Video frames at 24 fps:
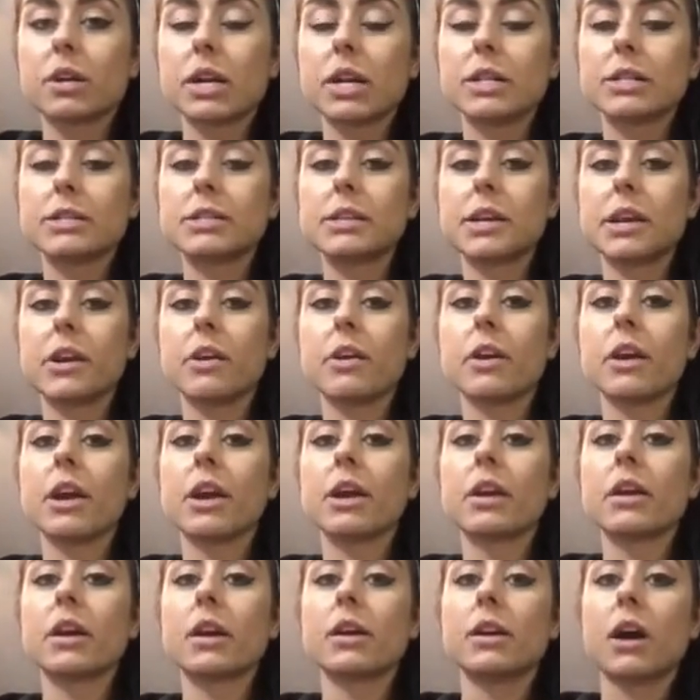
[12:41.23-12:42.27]

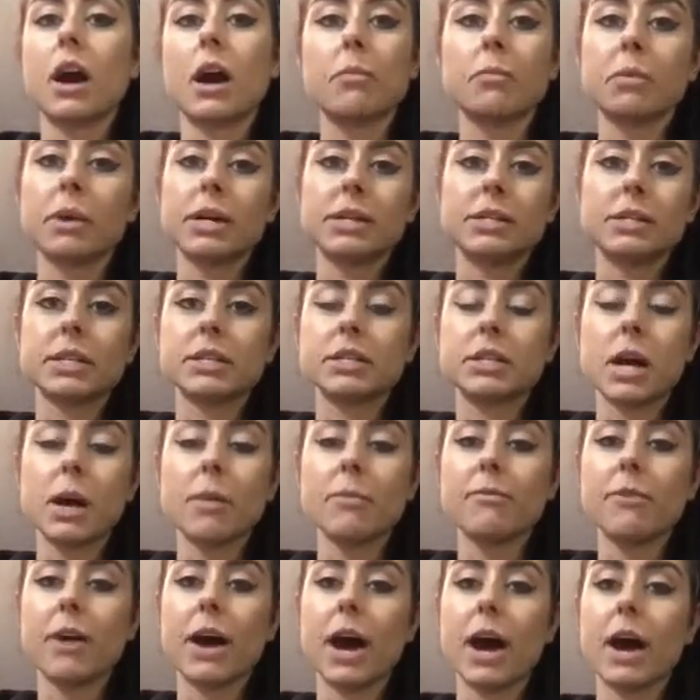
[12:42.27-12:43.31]
considering not placing
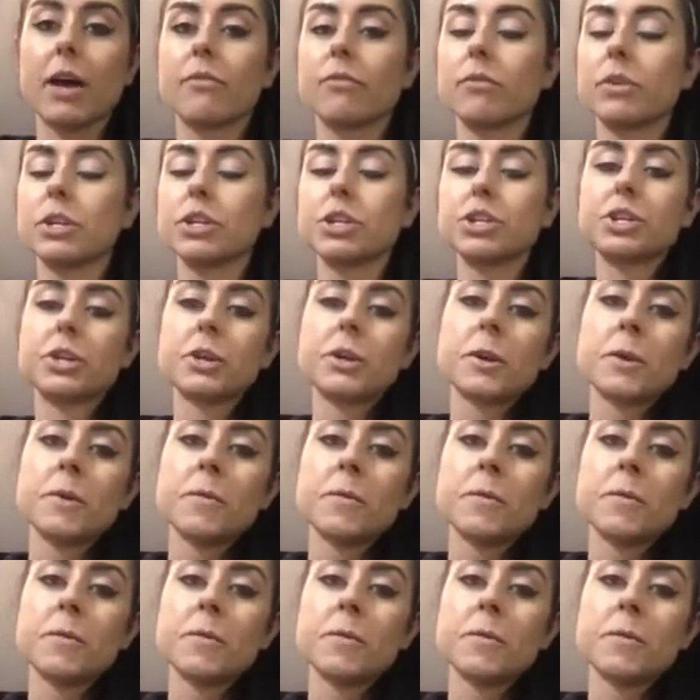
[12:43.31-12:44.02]
top 5, which,